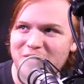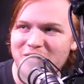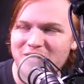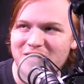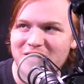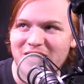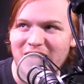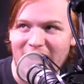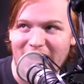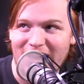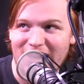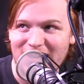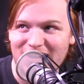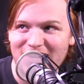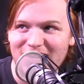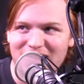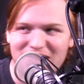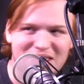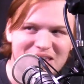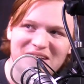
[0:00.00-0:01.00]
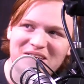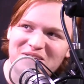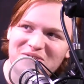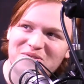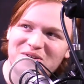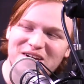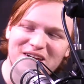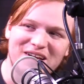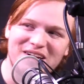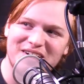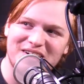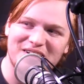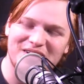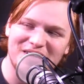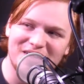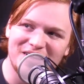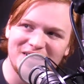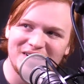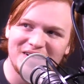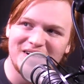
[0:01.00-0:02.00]
World did anything unique?
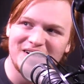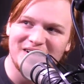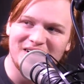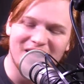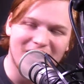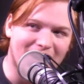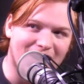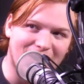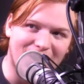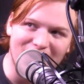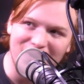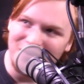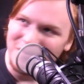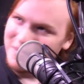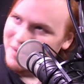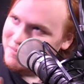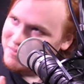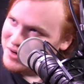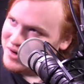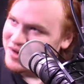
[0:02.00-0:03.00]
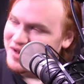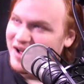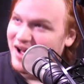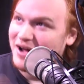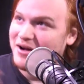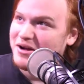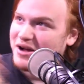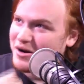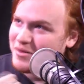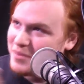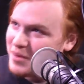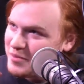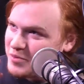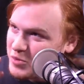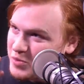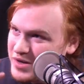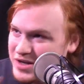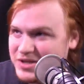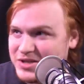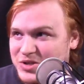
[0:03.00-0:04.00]
I remember
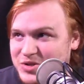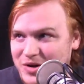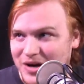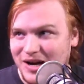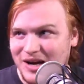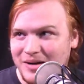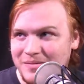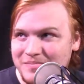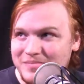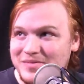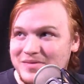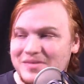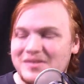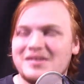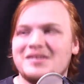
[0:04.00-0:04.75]
we described